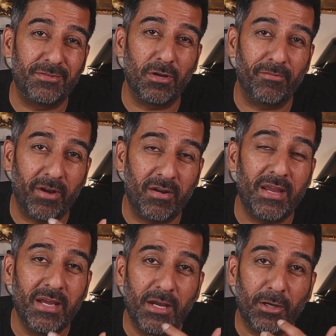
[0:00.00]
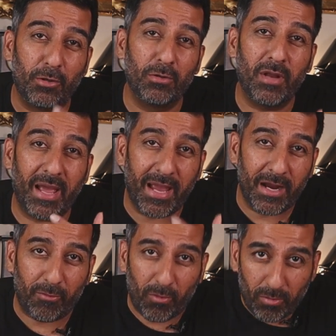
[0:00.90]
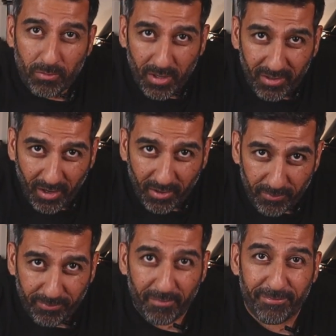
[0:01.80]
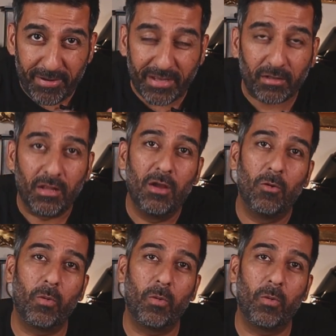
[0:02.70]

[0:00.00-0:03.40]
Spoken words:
gives you a very good aero kind of a feel